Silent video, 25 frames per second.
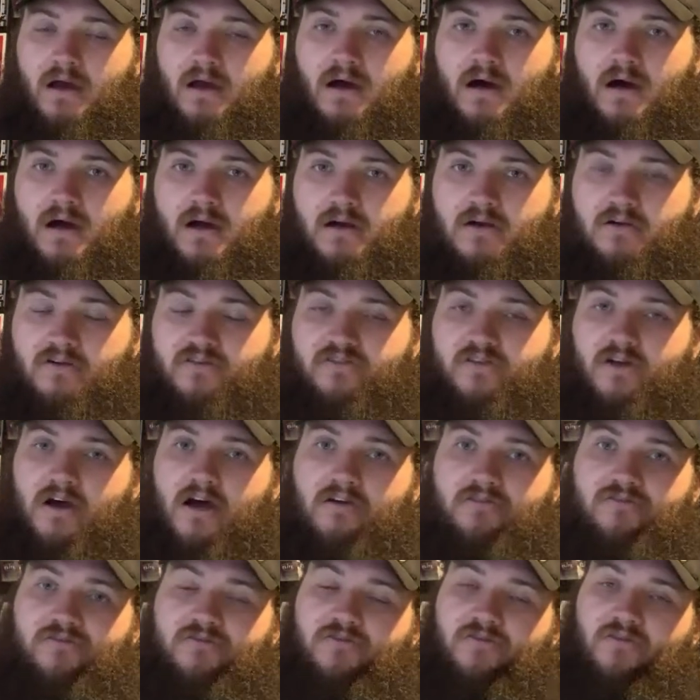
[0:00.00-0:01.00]
hugger
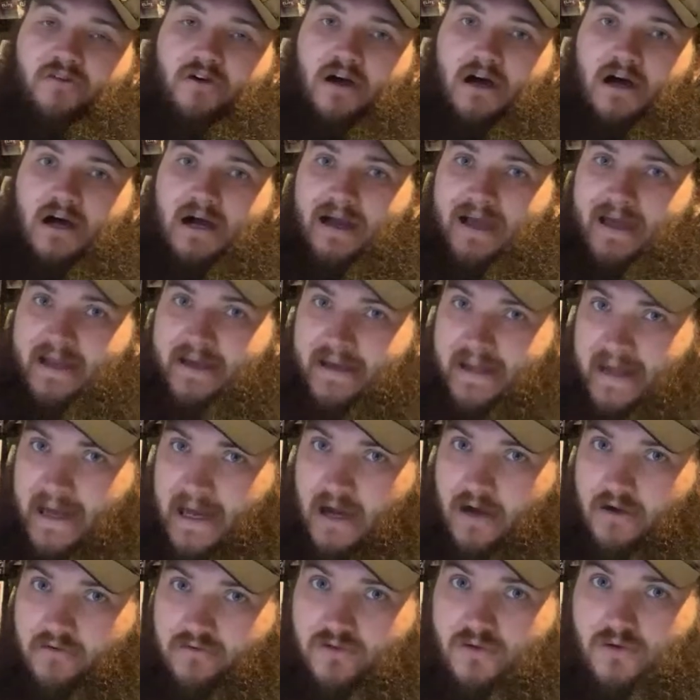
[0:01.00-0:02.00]
stuff. And
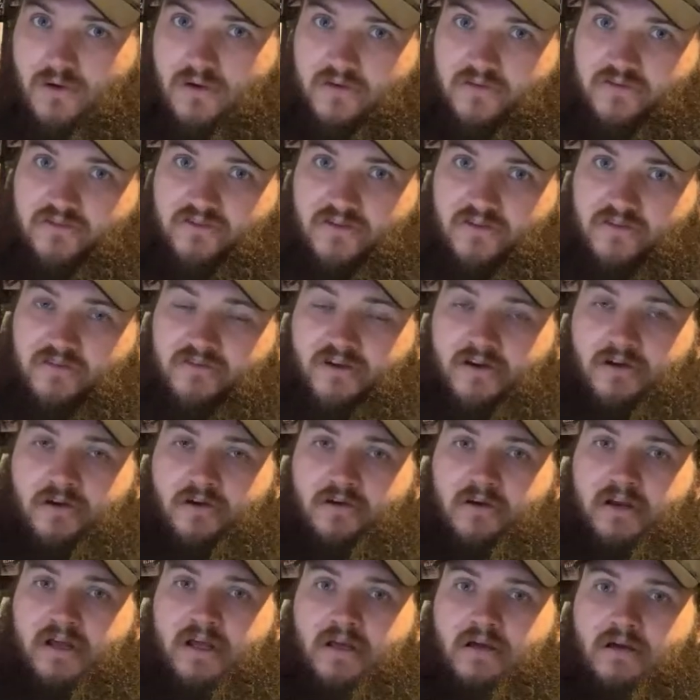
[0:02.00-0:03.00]
now, of course, she's
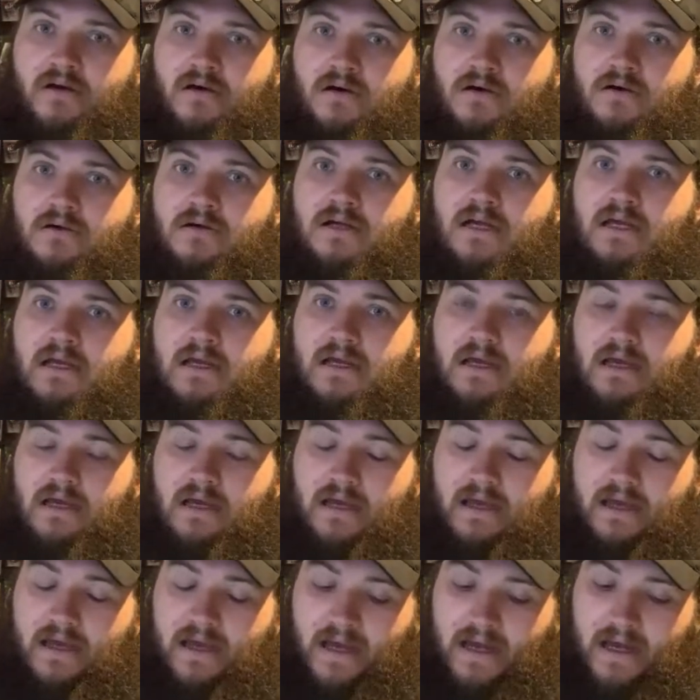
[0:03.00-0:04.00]
turned heel.
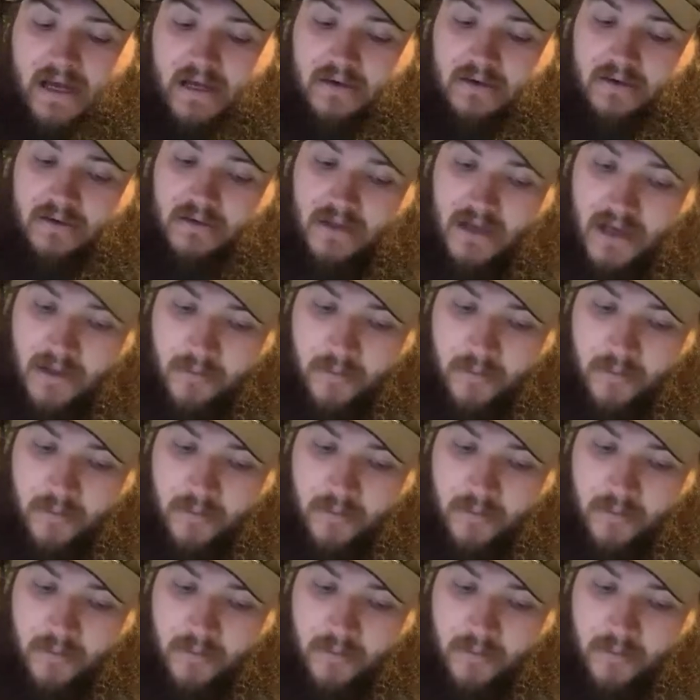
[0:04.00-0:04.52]
And,